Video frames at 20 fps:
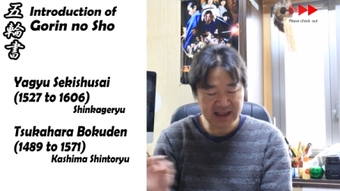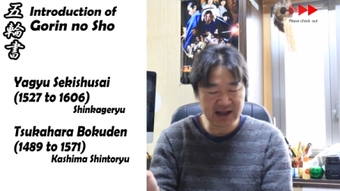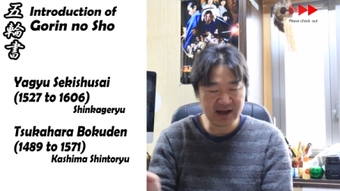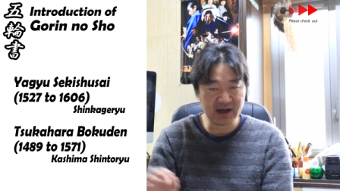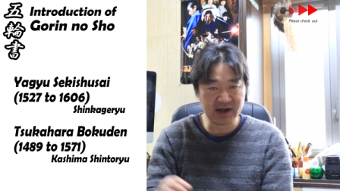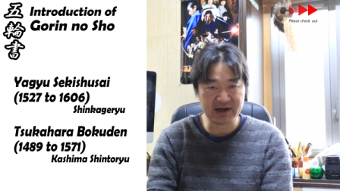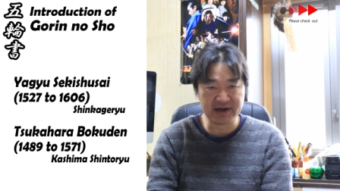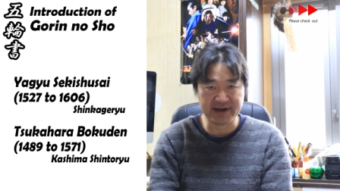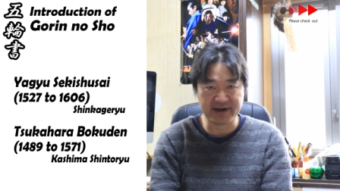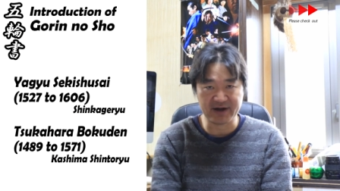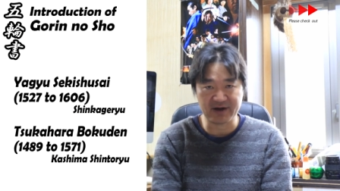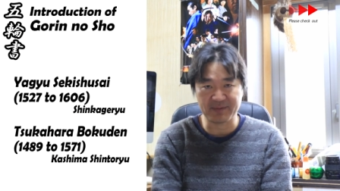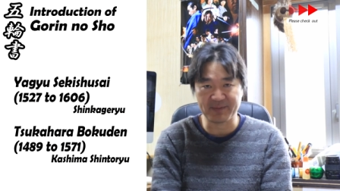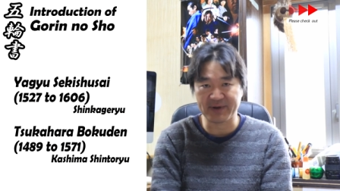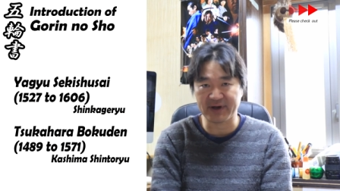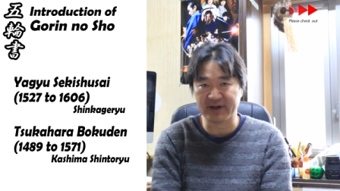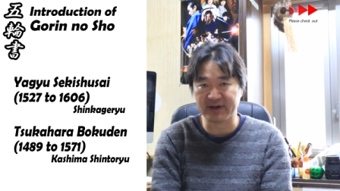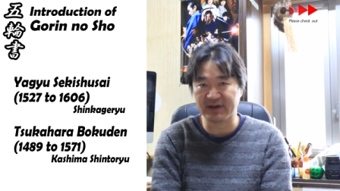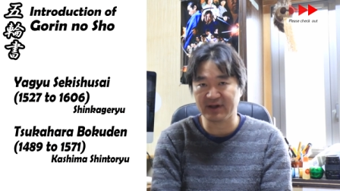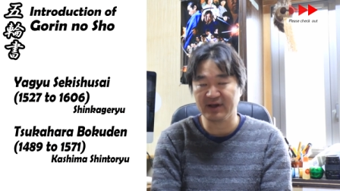earlier,
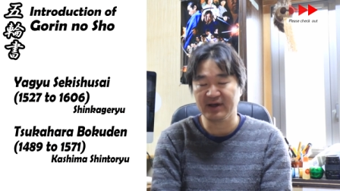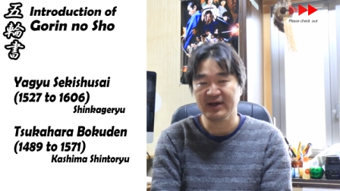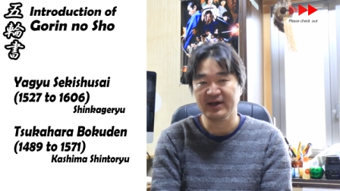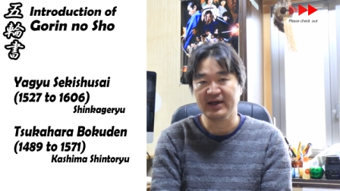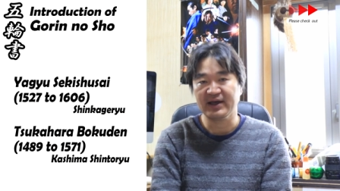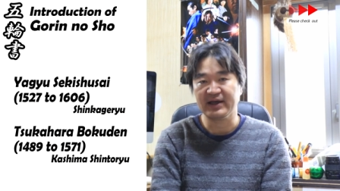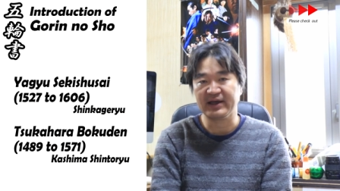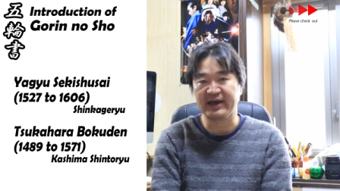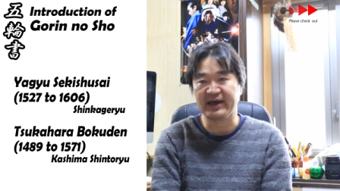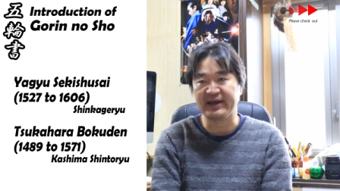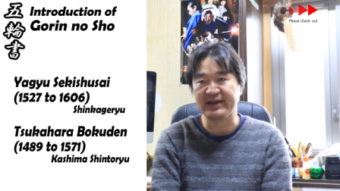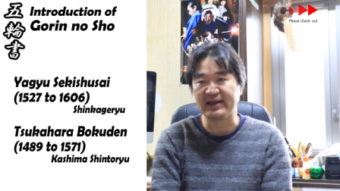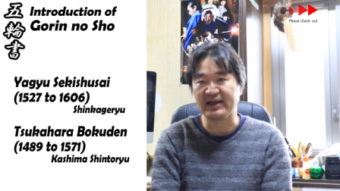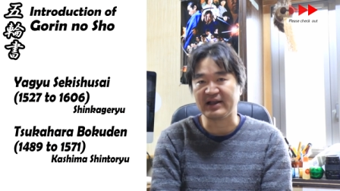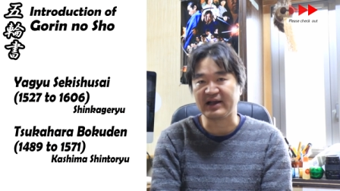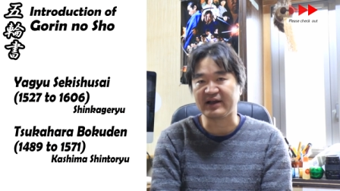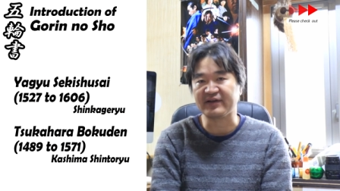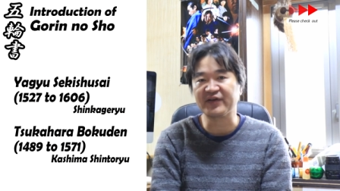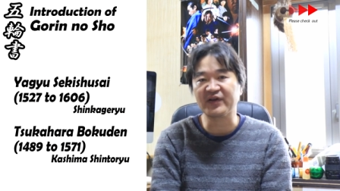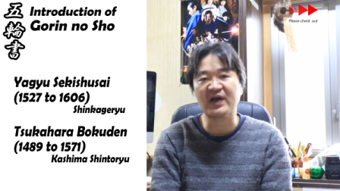and
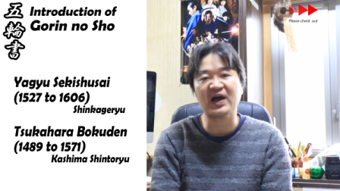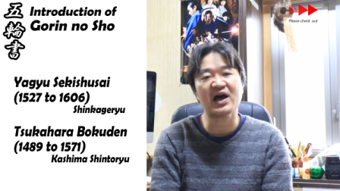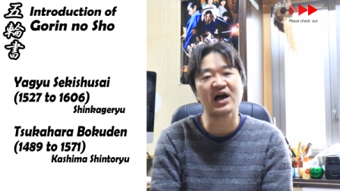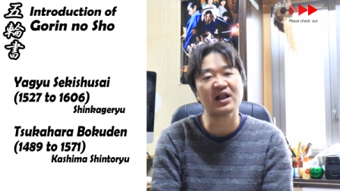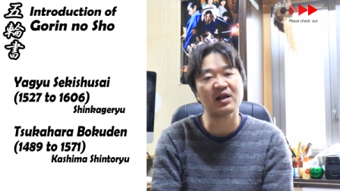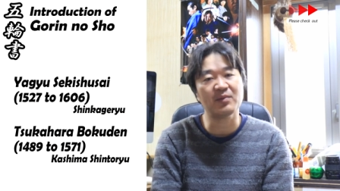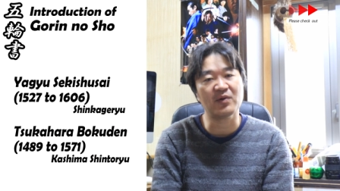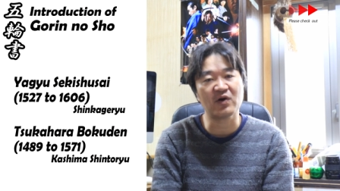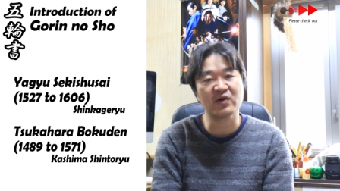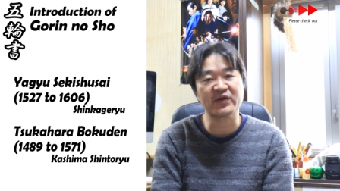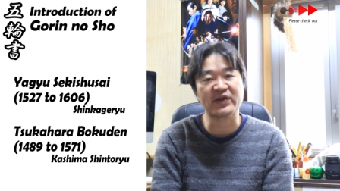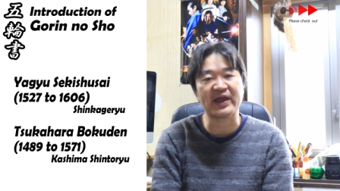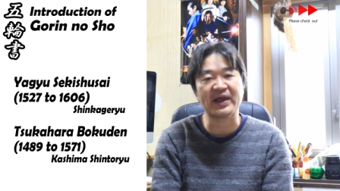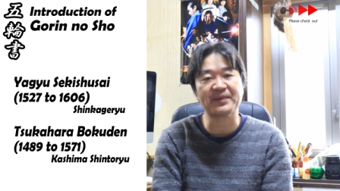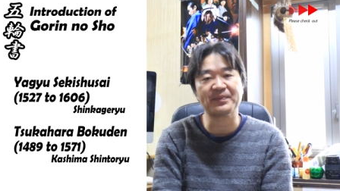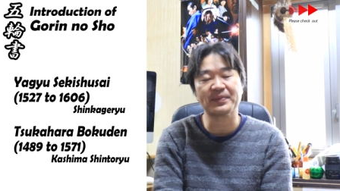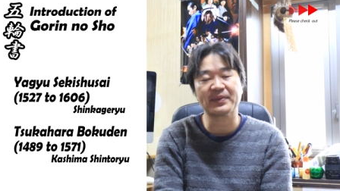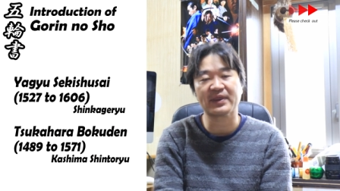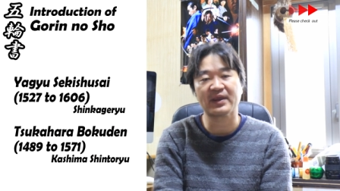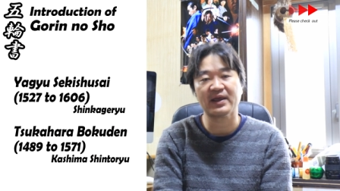uh, Tsukahara
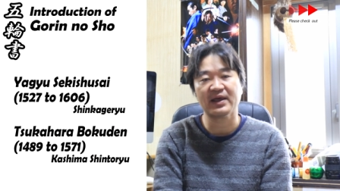Bokuden,